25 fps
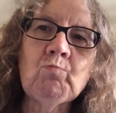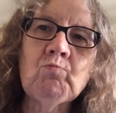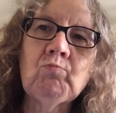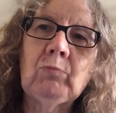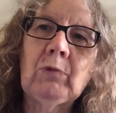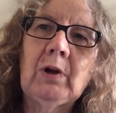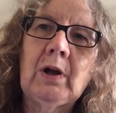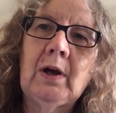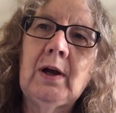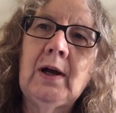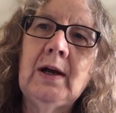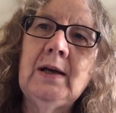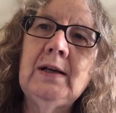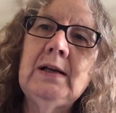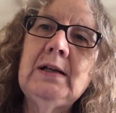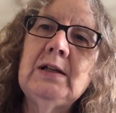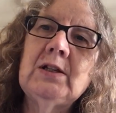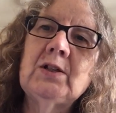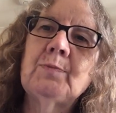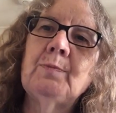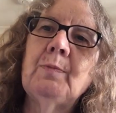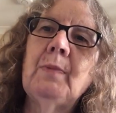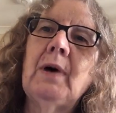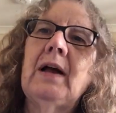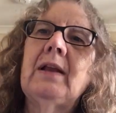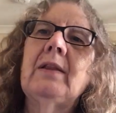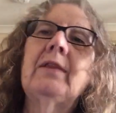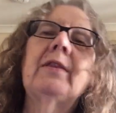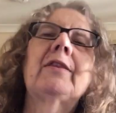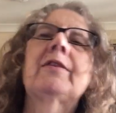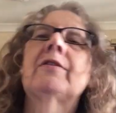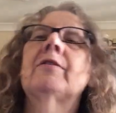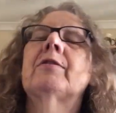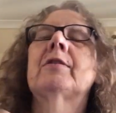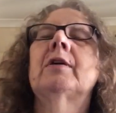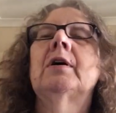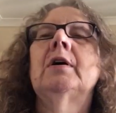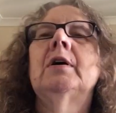And each
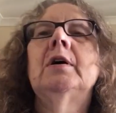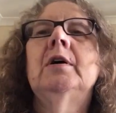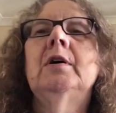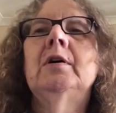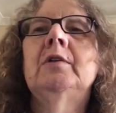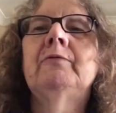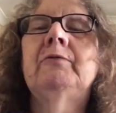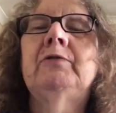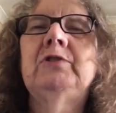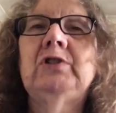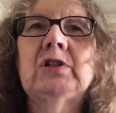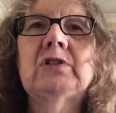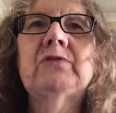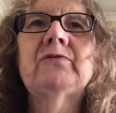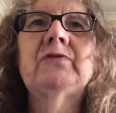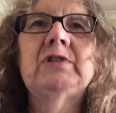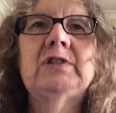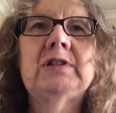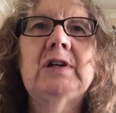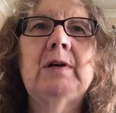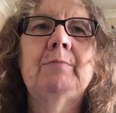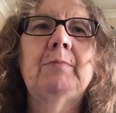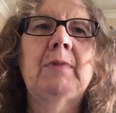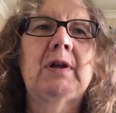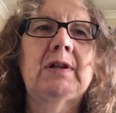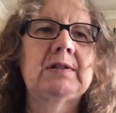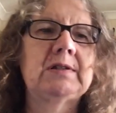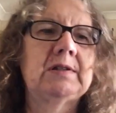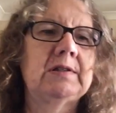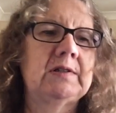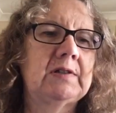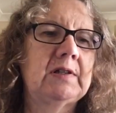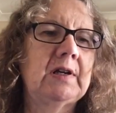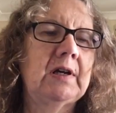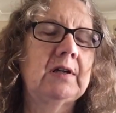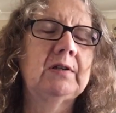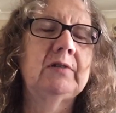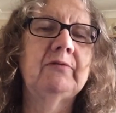month, just for 10 months, it
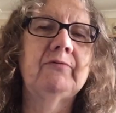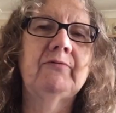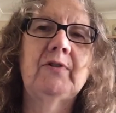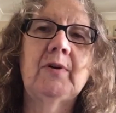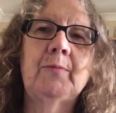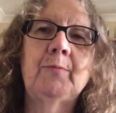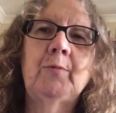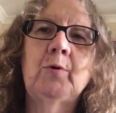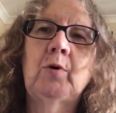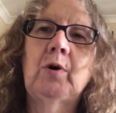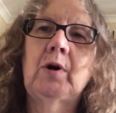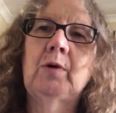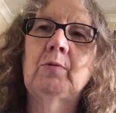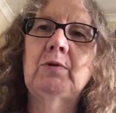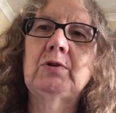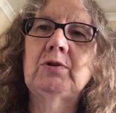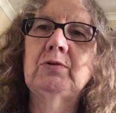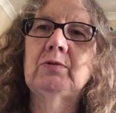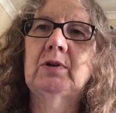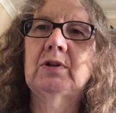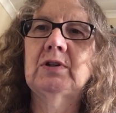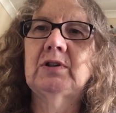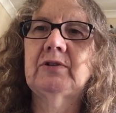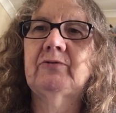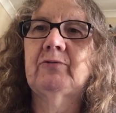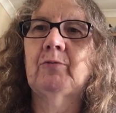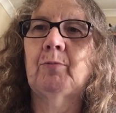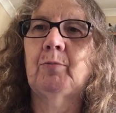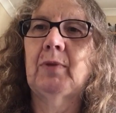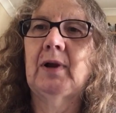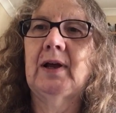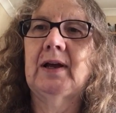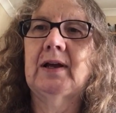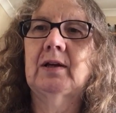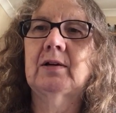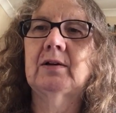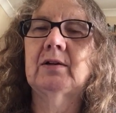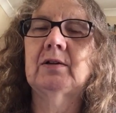started in February, we're doing a different
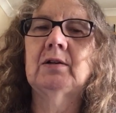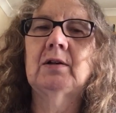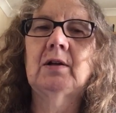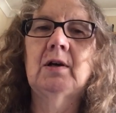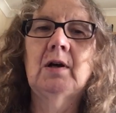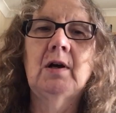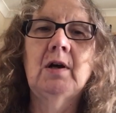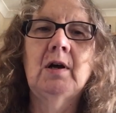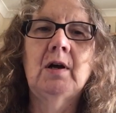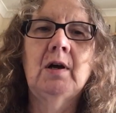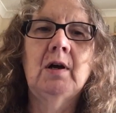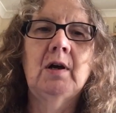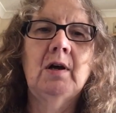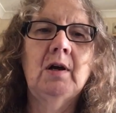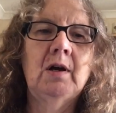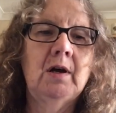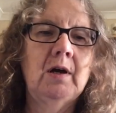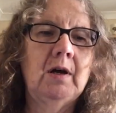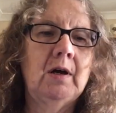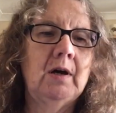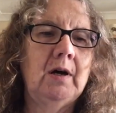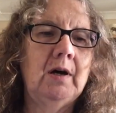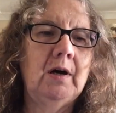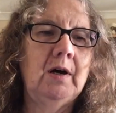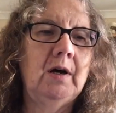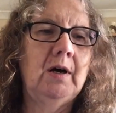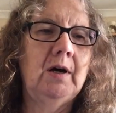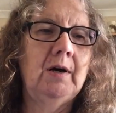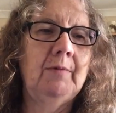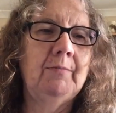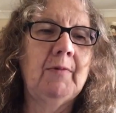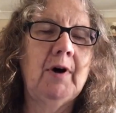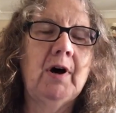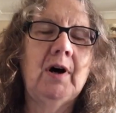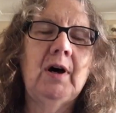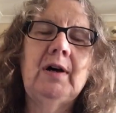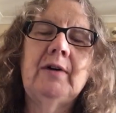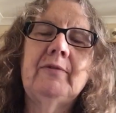blanket.
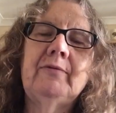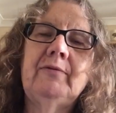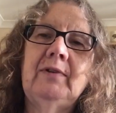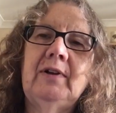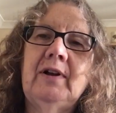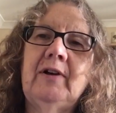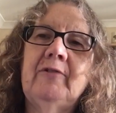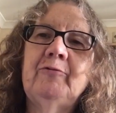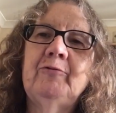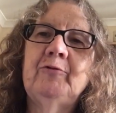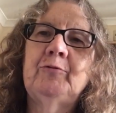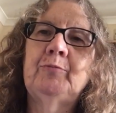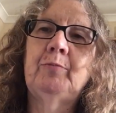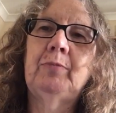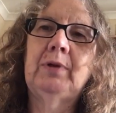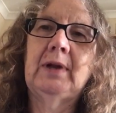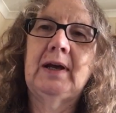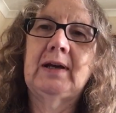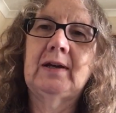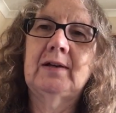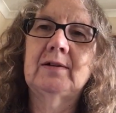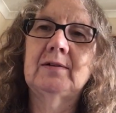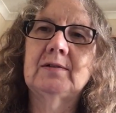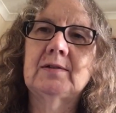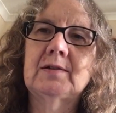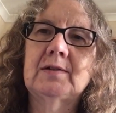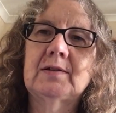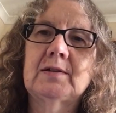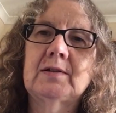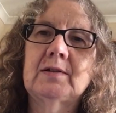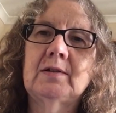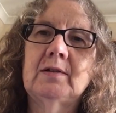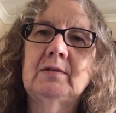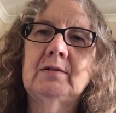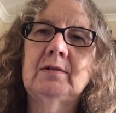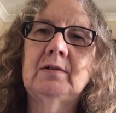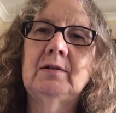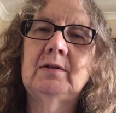I have loved blankets.
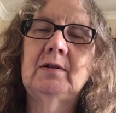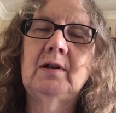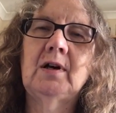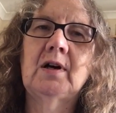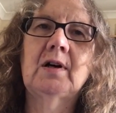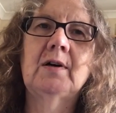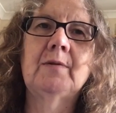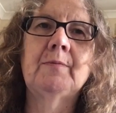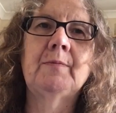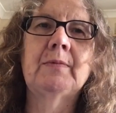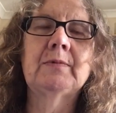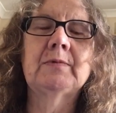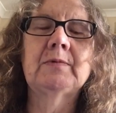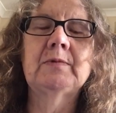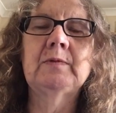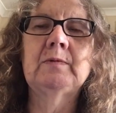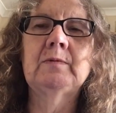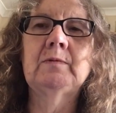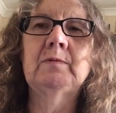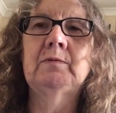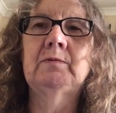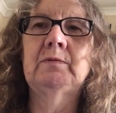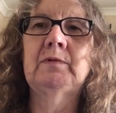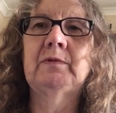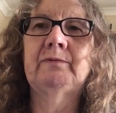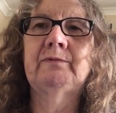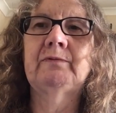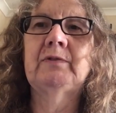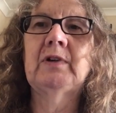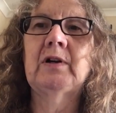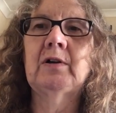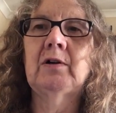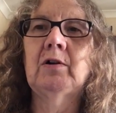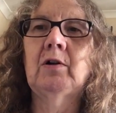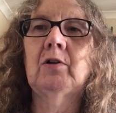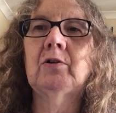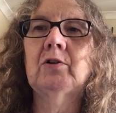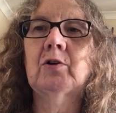Like, I've
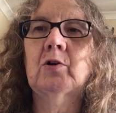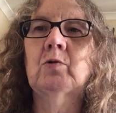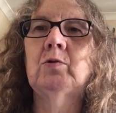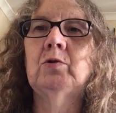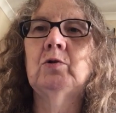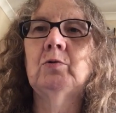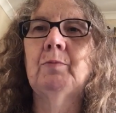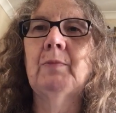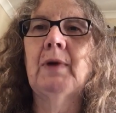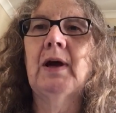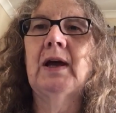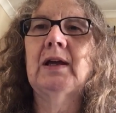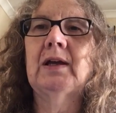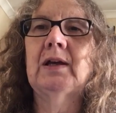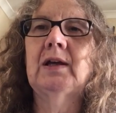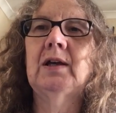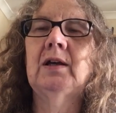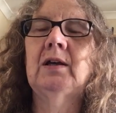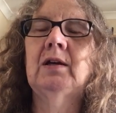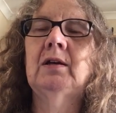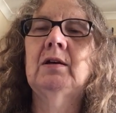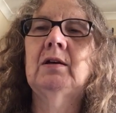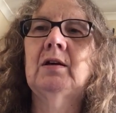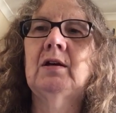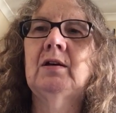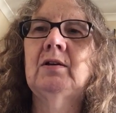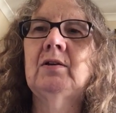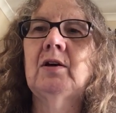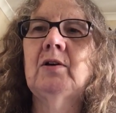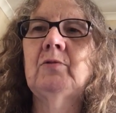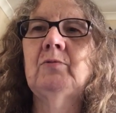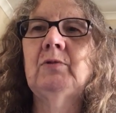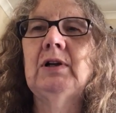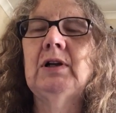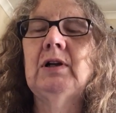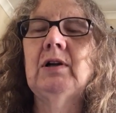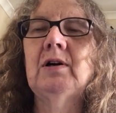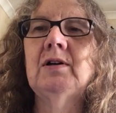done a lot of quilt making, and I
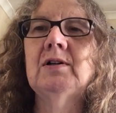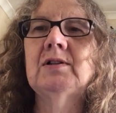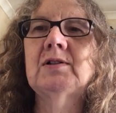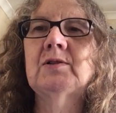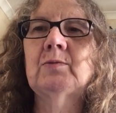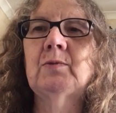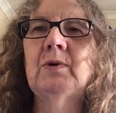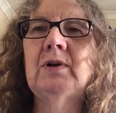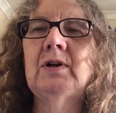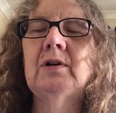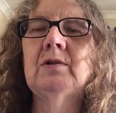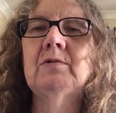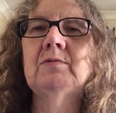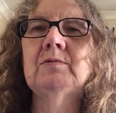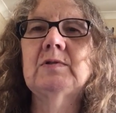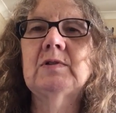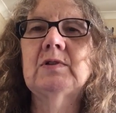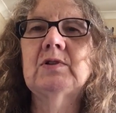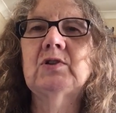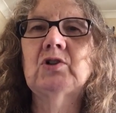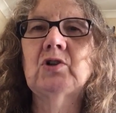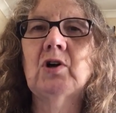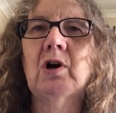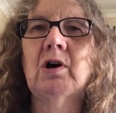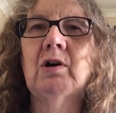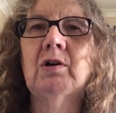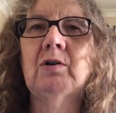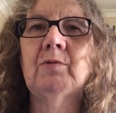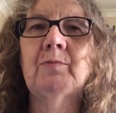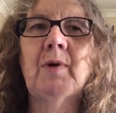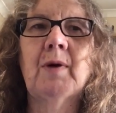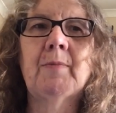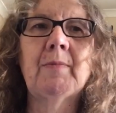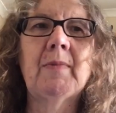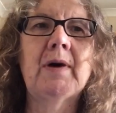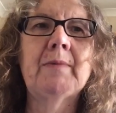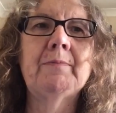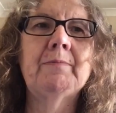realised when I was a child,
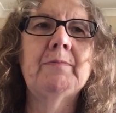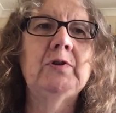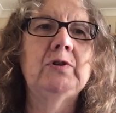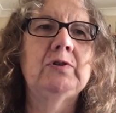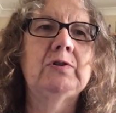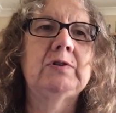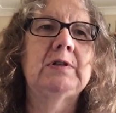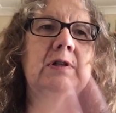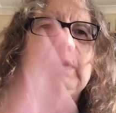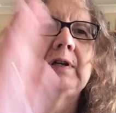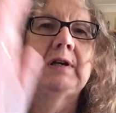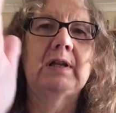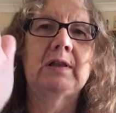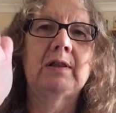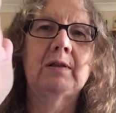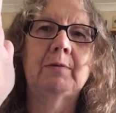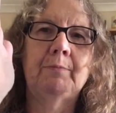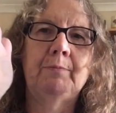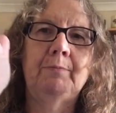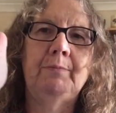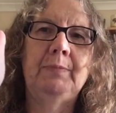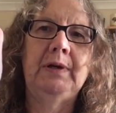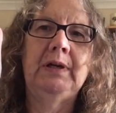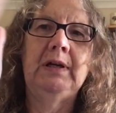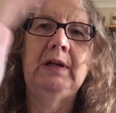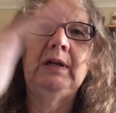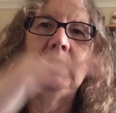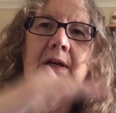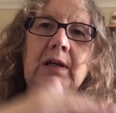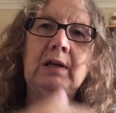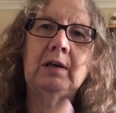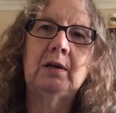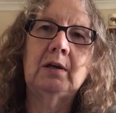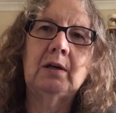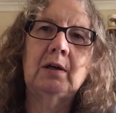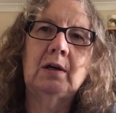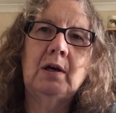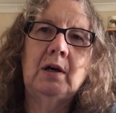my mum used to get the
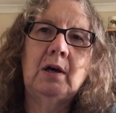big